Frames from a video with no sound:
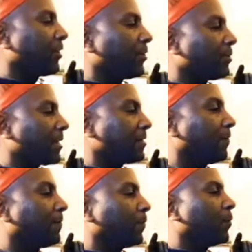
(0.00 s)
used as a
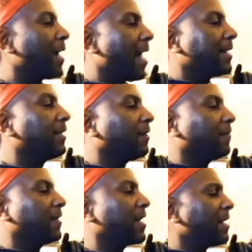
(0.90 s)
food additive.
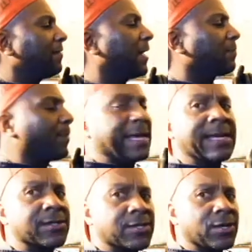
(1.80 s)
It's kind of like
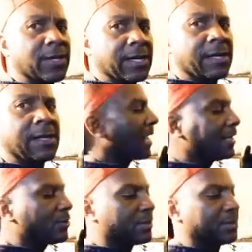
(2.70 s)
baking soda. I
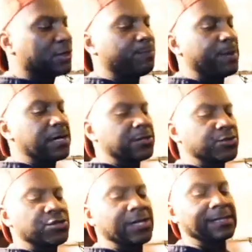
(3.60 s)
use a
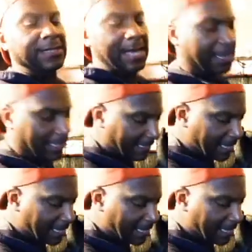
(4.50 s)
sponge that's got like